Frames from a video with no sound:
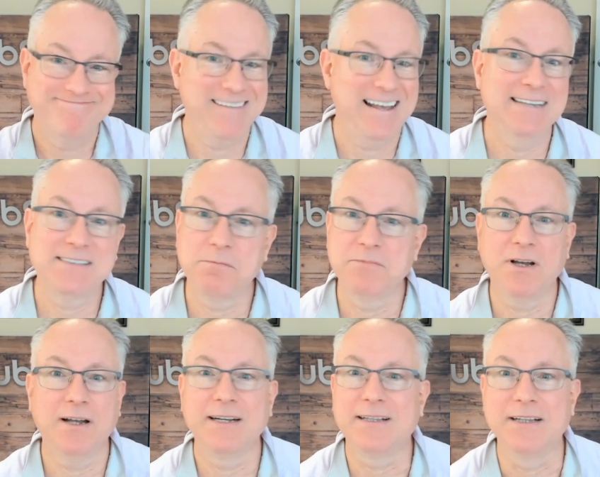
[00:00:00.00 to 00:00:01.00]

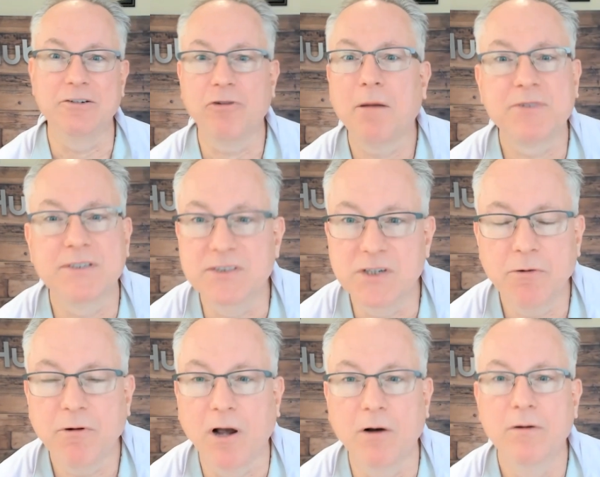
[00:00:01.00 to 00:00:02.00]
asymptotically dropped to
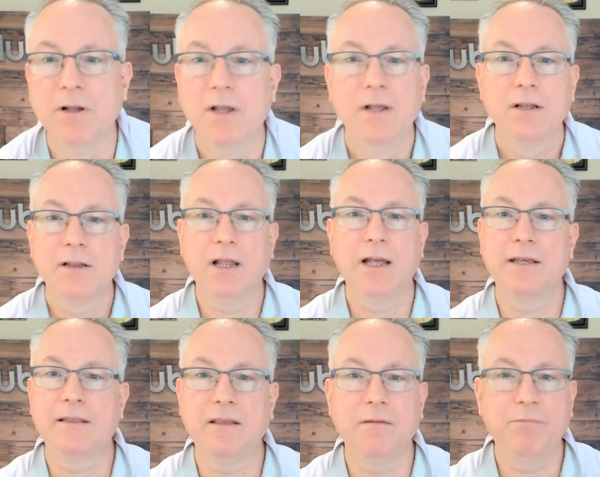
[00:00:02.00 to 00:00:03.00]
zero. Like
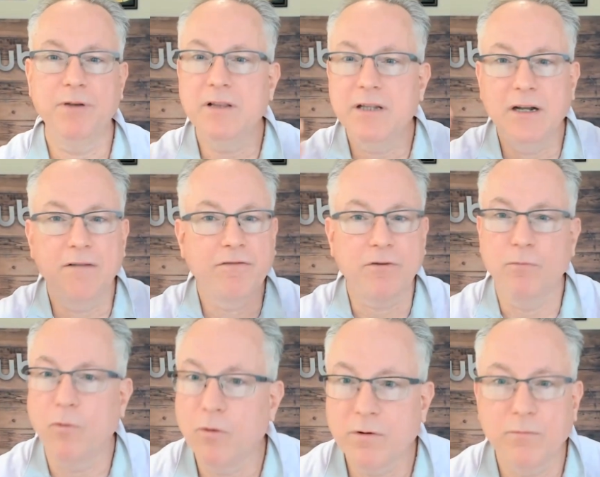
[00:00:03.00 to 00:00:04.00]
the ability for
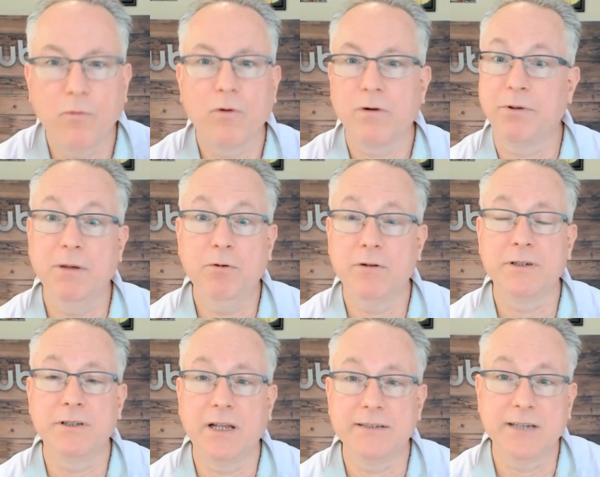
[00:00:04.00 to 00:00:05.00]
more and more people to
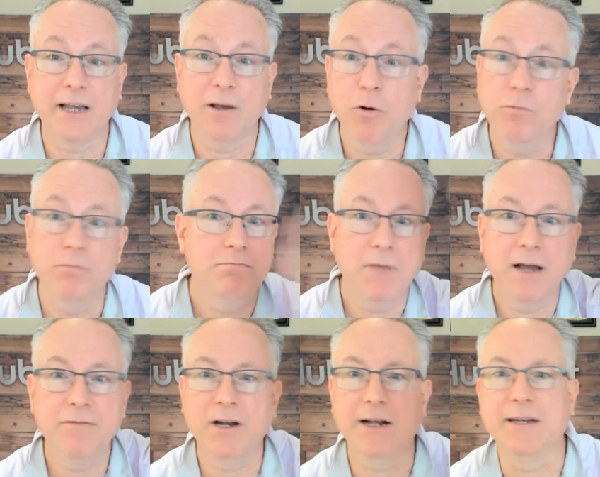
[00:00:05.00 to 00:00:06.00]
like say, oh, I have
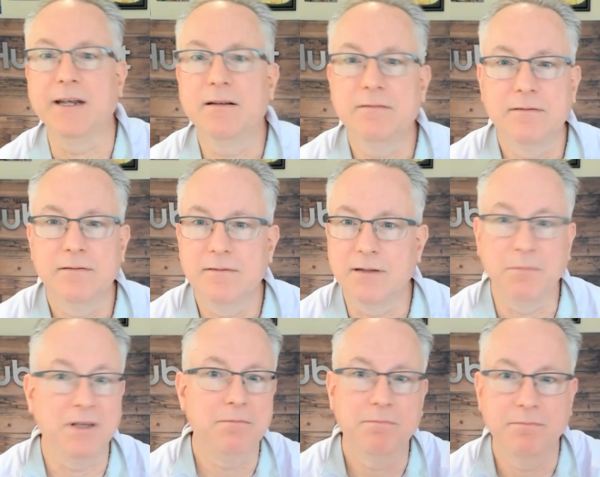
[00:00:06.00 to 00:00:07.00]
an idea, let
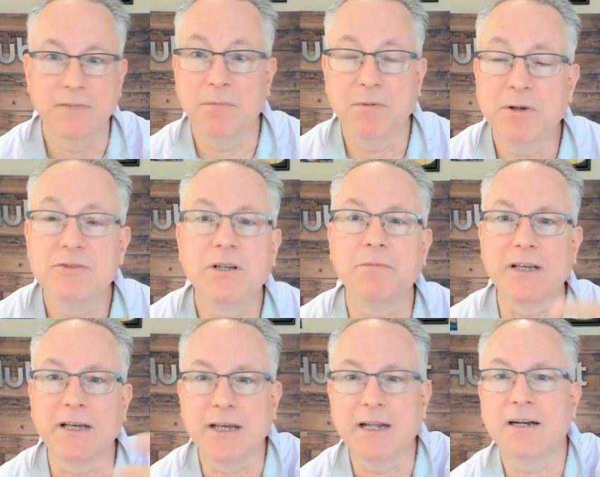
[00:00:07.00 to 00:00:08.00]
me build something
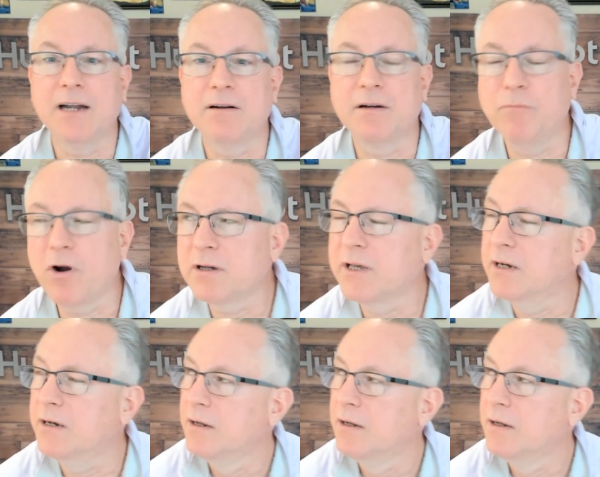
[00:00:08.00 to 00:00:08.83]
and get it out in market.